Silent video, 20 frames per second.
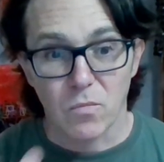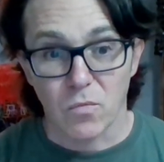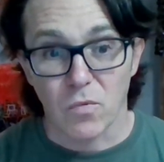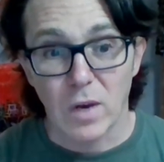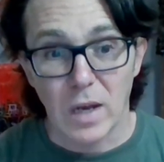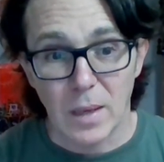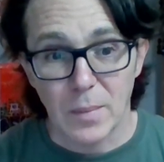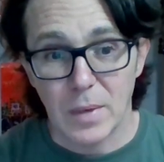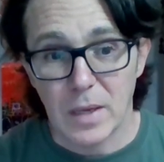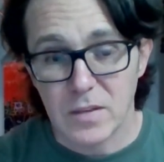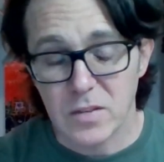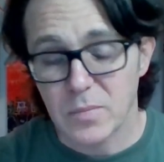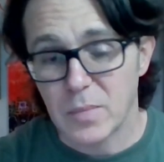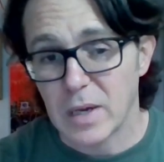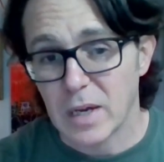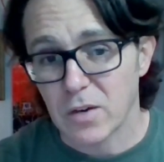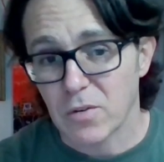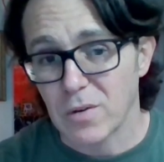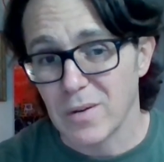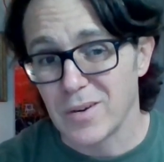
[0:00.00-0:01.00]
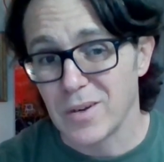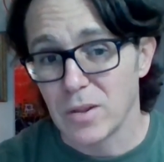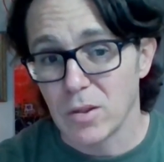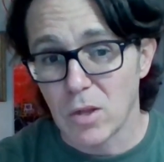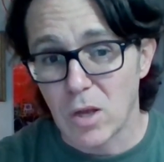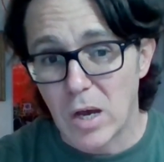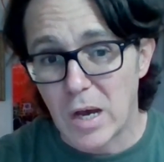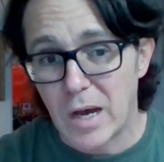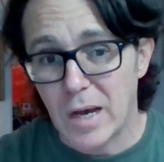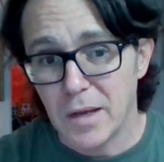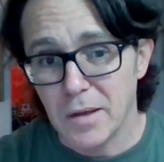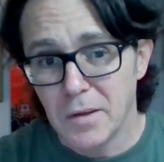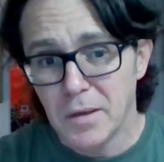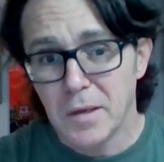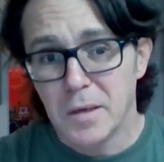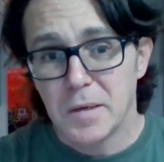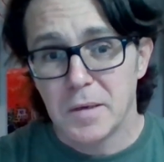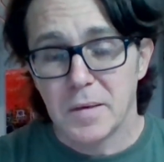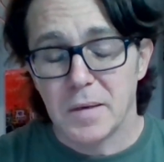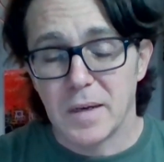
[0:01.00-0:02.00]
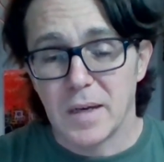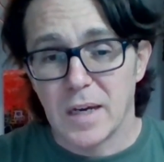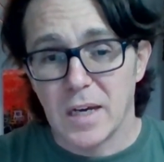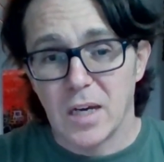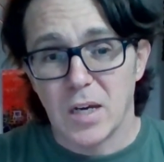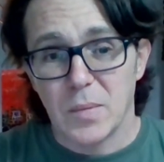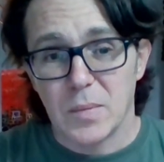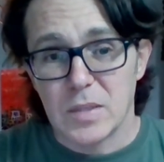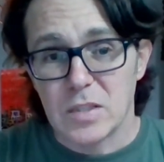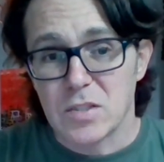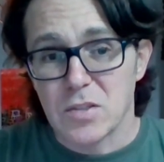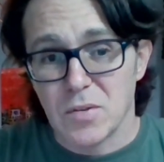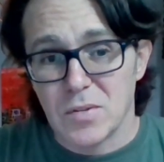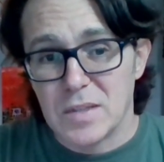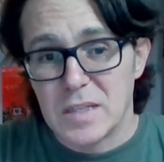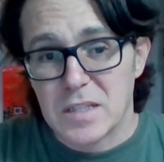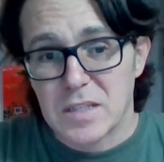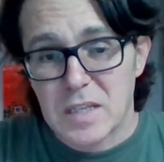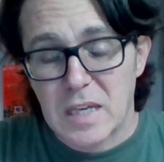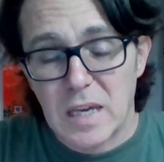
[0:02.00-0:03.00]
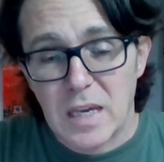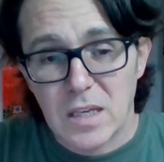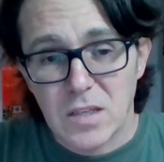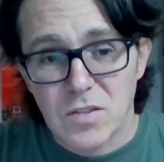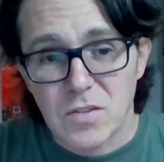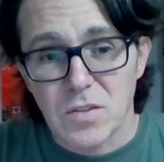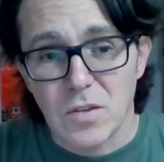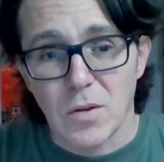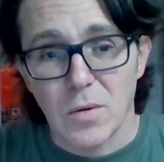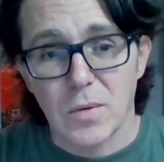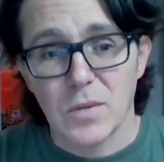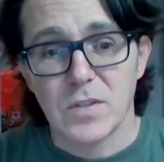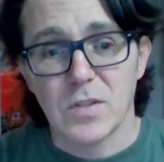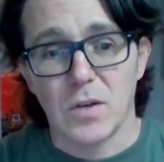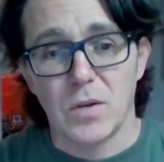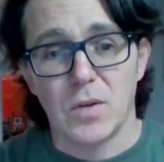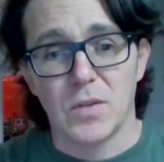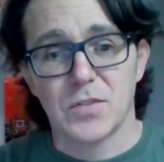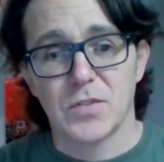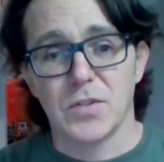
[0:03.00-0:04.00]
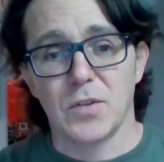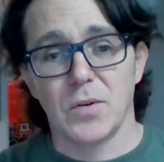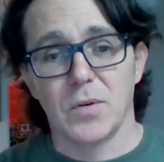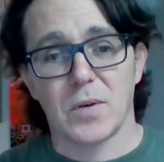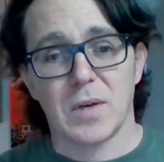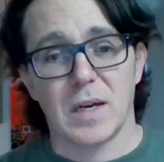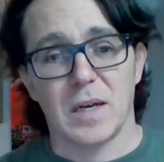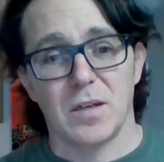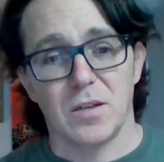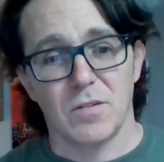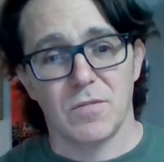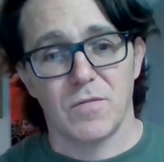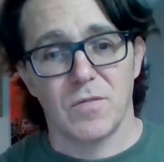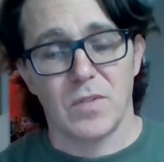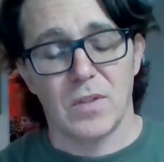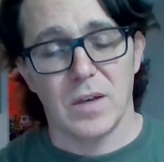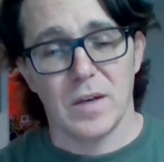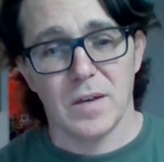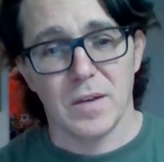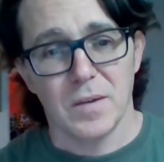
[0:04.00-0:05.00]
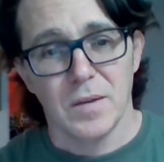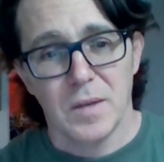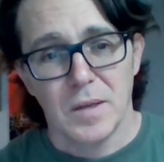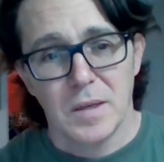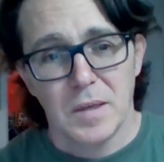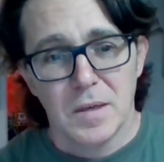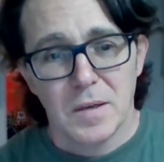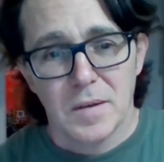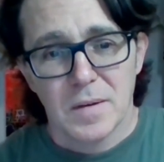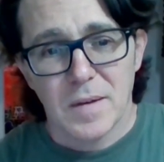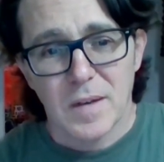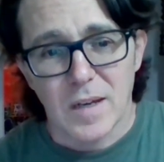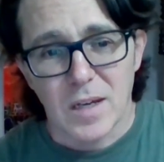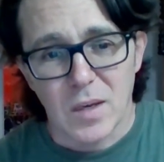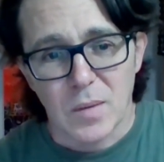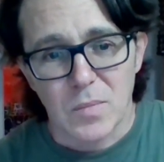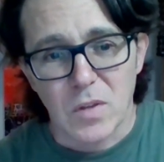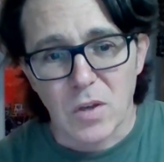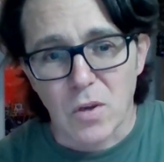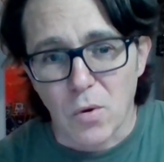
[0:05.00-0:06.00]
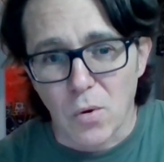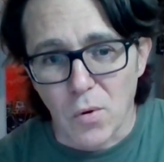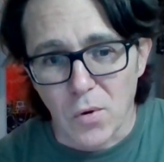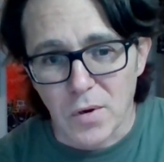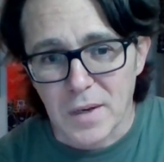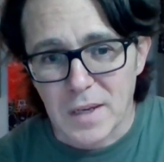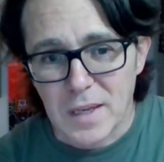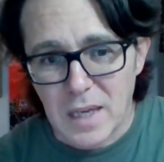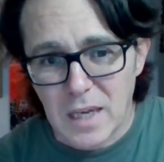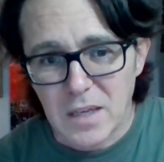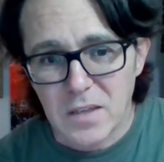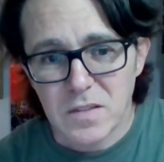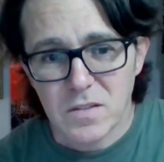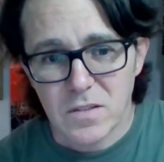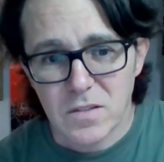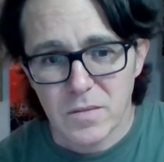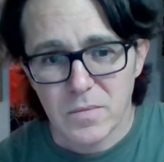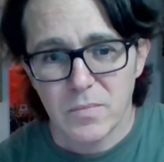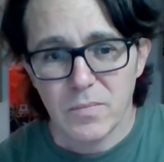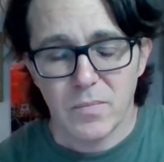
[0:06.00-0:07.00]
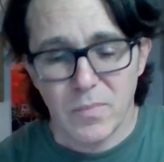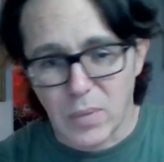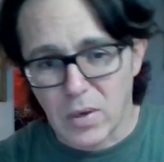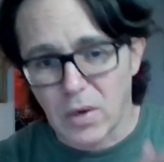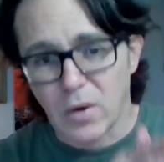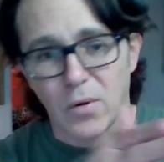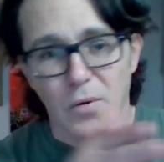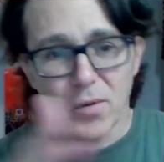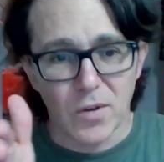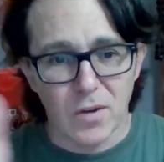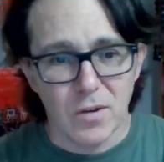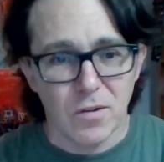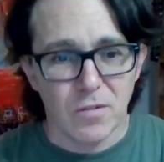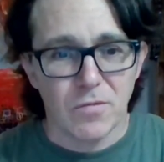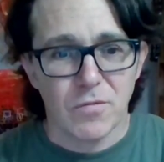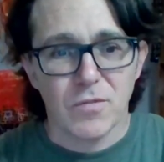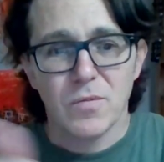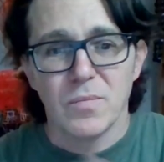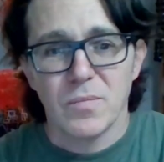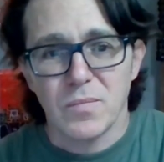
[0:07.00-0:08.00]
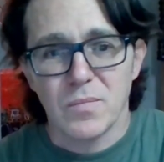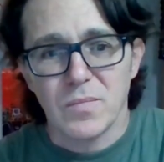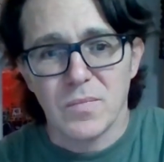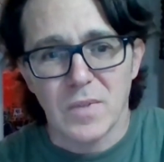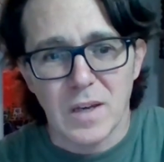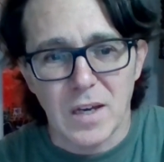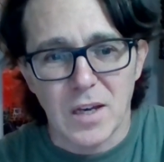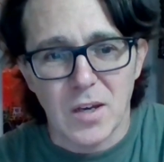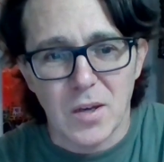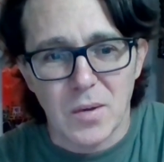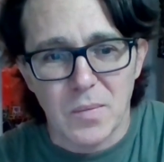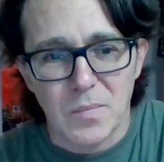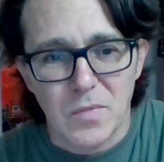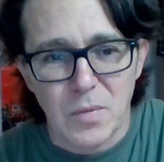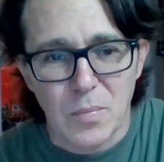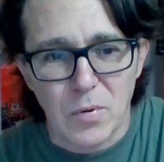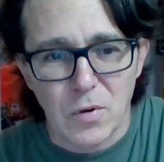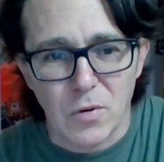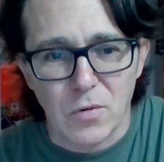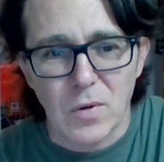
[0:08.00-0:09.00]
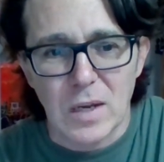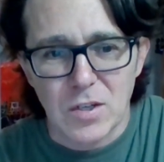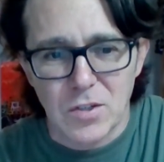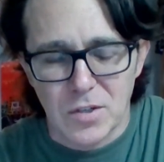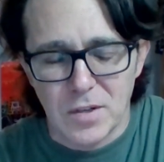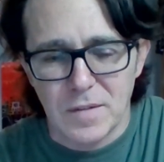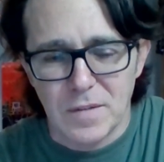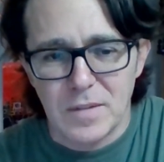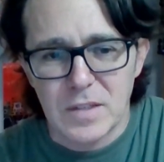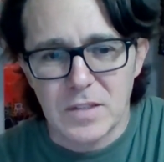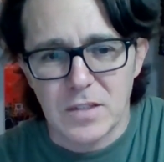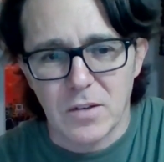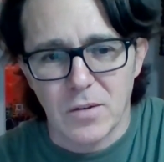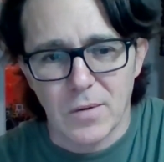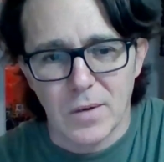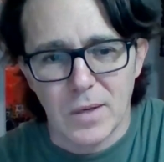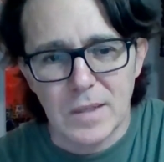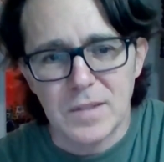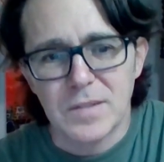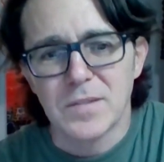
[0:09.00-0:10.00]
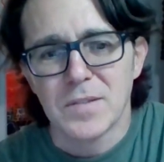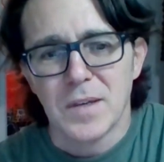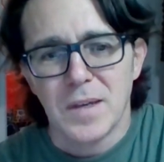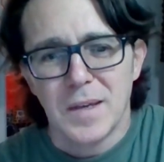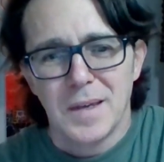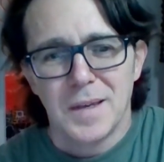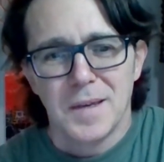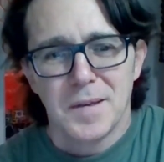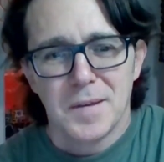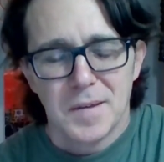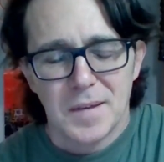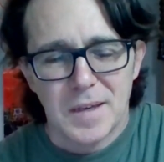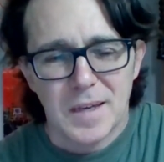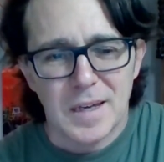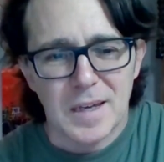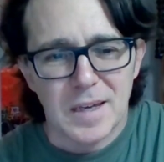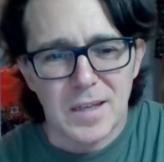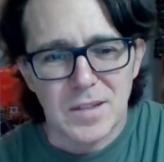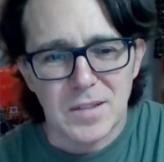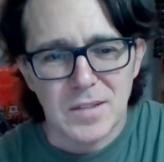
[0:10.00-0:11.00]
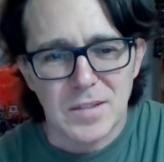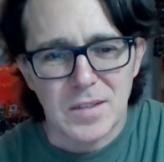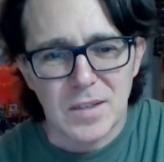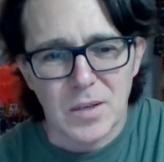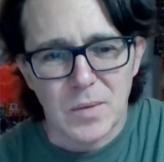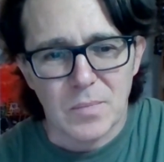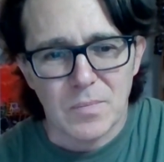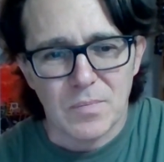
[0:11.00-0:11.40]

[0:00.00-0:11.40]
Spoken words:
Rob has a background in law, and so in this case, you know, it's also kind of the court case part of the progression of the series, and